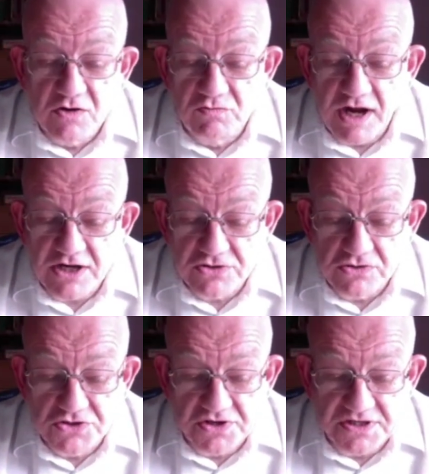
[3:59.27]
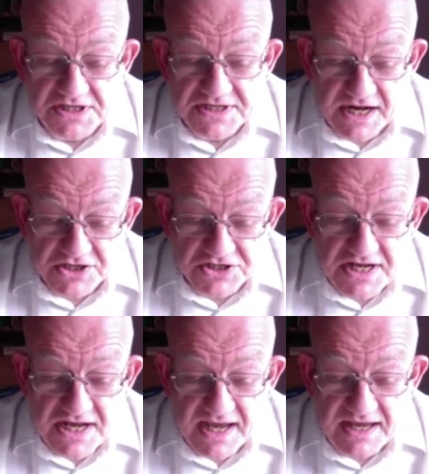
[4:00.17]
Rational choice is
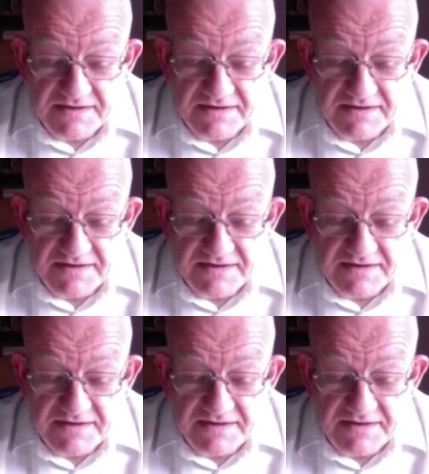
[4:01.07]
actually a